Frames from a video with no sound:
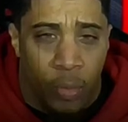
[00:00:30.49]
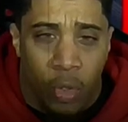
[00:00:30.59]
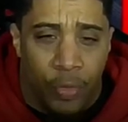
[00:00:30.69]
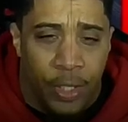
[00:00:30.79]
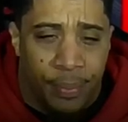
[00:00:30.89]

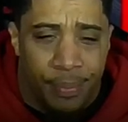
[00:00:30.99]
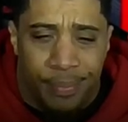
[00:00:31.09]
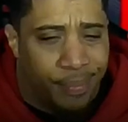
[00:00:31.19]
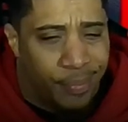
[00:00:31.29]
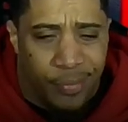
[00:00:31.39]
movie,
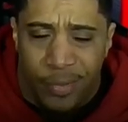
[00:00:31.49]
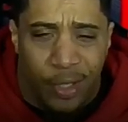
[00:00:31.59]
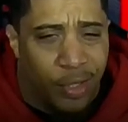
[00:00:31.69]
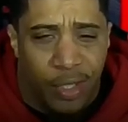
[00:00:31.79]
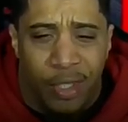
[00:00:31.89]

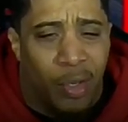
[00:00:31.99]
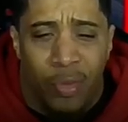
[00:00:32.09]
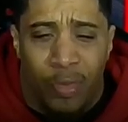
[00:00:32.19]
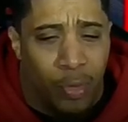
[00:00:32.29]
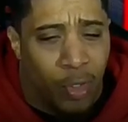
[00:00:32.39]
you're you're going
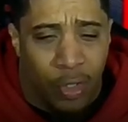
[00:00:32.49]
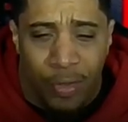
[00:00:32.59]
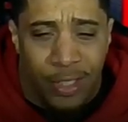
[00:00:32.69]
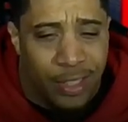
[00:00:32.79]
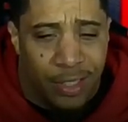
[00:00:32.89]
for the wrong
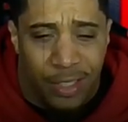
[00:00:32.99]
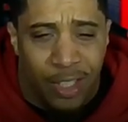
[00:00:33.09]
reasons.